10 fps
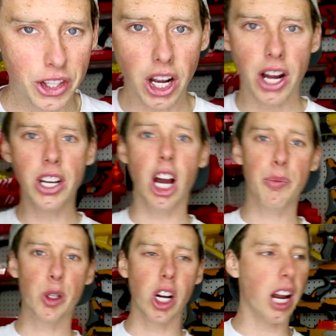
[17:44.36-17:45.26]
Gun
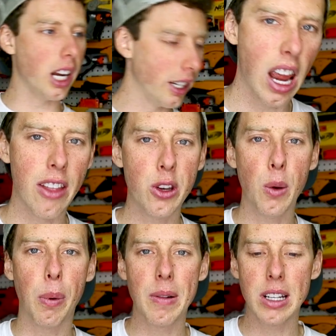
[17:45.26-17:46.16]
upgrade. So yeah, the
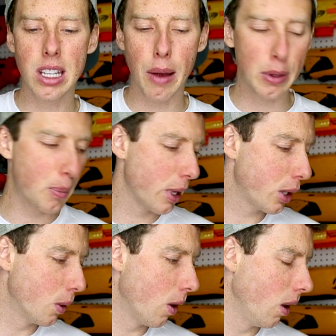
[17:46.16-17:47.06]
Dude Perfect stuff is pretty
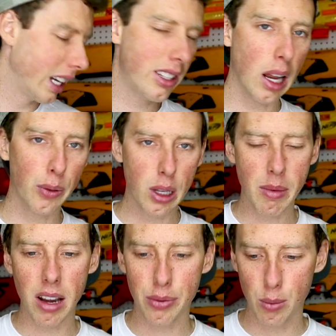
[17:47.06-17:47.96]
cool. It's definitely
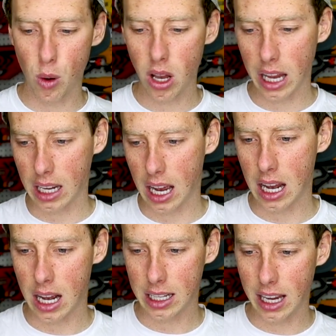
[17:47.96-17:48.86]
meant for more like
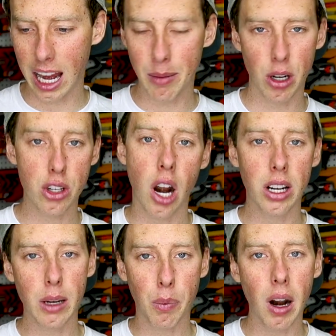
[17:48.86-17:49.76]
a game or
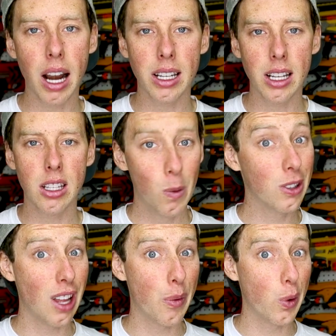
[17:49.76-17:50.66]
target practice.
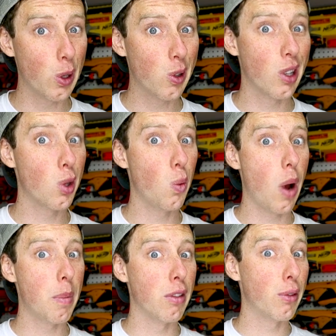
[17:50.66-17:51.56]
We'll definitely use it as a
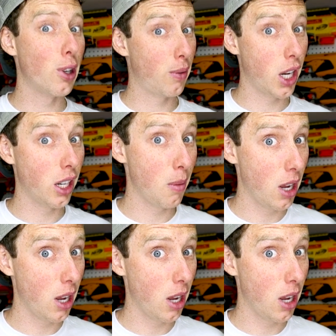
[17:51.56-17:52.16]
weapon for Nerf Gun Game